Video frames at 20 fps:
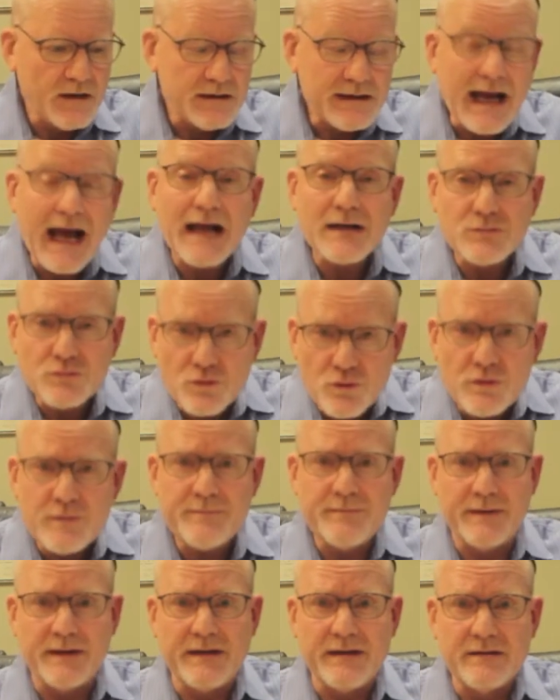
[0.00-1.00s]
God
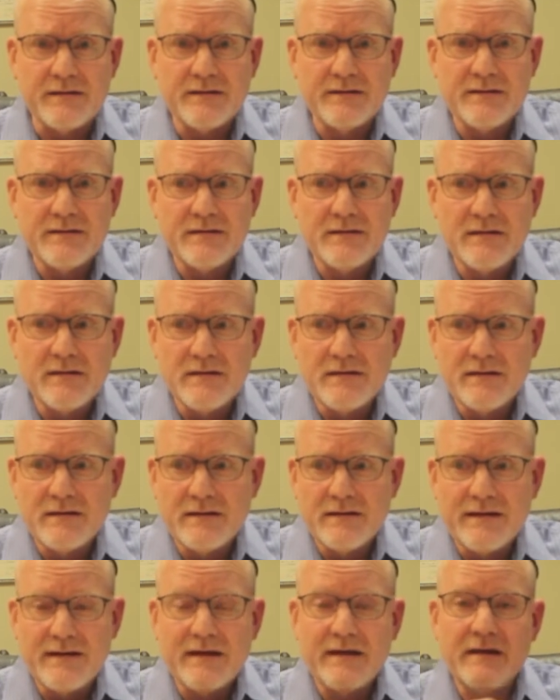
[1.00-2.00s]
could be
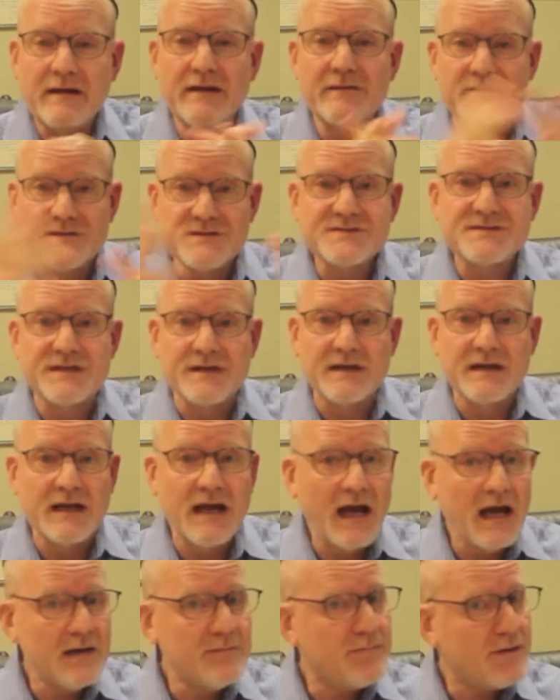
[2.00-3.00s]
in the
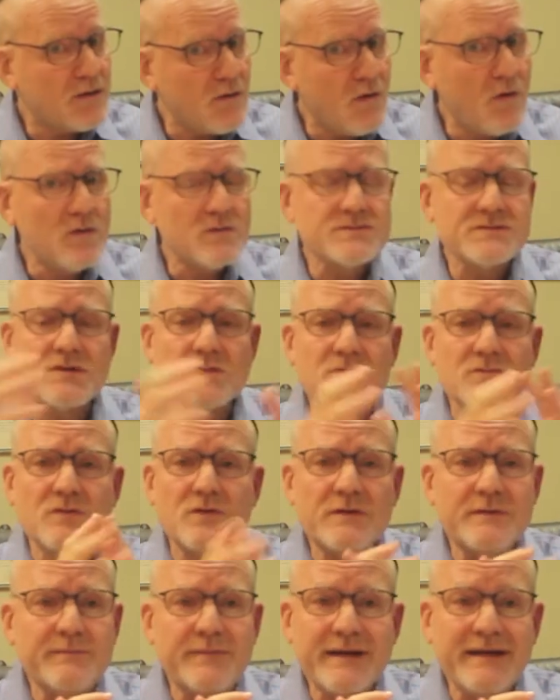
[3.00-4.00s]
synagogue, but also
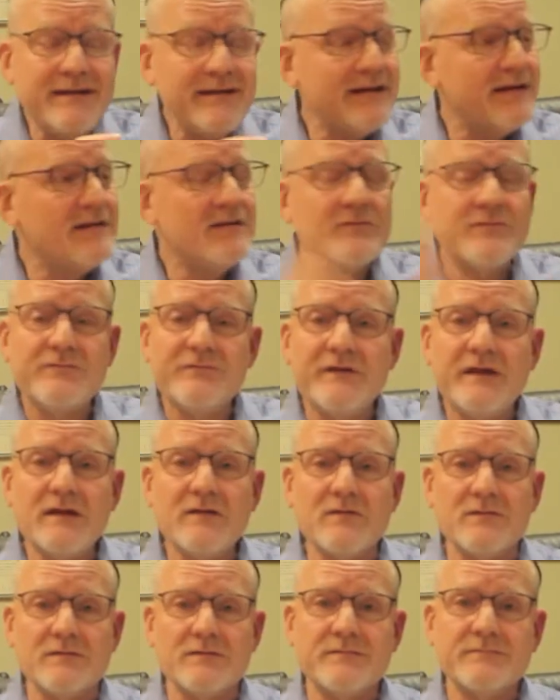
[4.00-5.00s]
could be in the
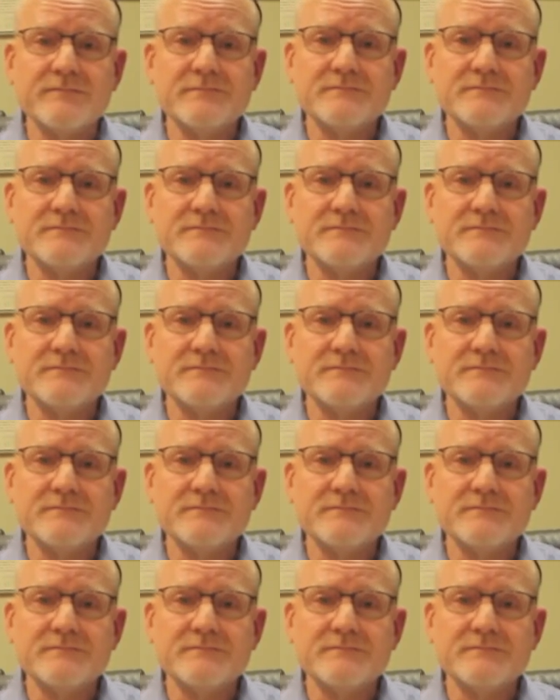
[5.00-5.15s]
field.